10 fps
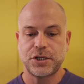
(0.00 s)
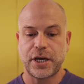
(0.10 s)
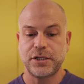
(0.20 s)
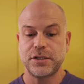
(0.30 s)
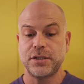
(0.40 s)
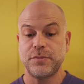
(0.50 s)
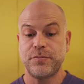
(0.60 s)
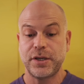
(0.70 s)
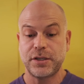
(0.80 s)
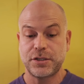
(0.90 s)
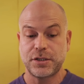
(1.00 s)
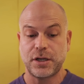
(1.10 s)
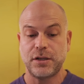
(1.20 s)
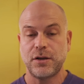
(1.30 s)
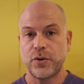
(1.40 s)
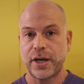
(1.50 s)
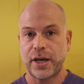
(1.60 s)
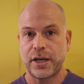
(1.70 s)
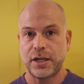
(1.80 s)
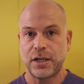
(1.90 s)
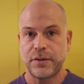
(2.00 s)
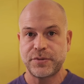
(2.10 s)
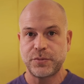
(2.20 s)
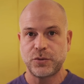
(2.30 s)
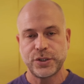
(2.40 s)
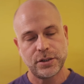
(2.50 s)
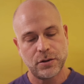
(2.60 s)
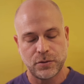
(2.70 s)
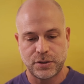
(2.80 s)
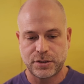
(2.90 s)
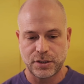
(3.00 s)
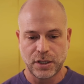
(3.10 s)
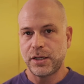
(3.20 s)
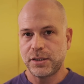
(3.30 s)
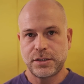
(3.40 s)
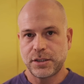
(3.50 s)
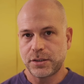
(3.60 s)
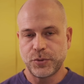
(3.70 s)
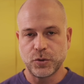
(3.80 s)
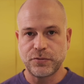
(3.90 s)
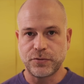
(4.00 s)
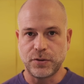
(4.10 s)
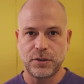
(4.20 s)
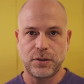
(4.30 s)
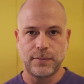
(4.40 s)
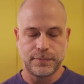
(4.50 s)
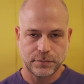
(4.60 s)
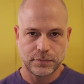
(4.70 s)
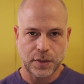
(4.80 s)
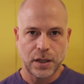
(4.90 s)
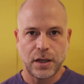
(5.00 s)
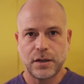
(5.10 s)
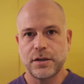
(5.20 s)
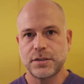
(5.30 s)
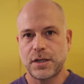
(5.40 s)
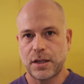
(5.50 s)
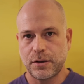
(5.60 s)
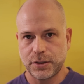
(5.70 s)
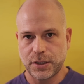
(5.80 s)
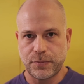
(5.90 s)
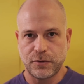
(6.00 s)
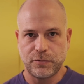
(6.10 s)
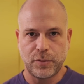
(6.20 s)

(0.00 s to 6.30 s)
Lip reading: changes in pitch and the way it leaps between notes, and it's just beautiful. And here's another example of a